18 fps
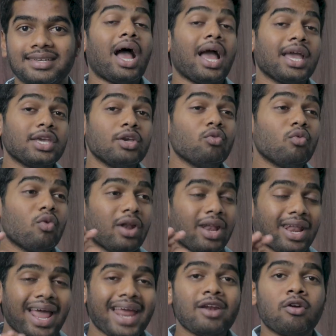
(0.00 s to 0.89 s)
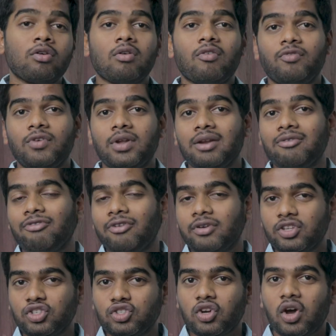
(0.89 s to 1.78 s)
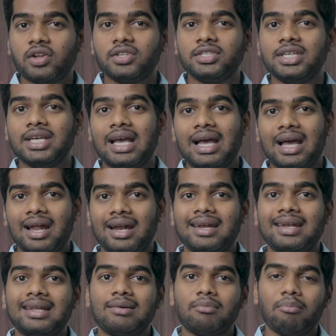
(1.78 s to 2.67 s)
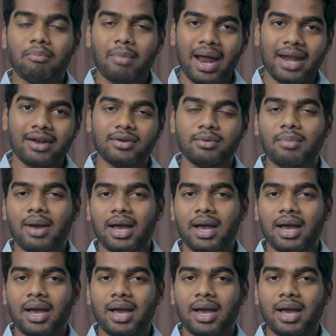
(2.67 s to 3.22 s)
I give 9 out of 10 for charging and battery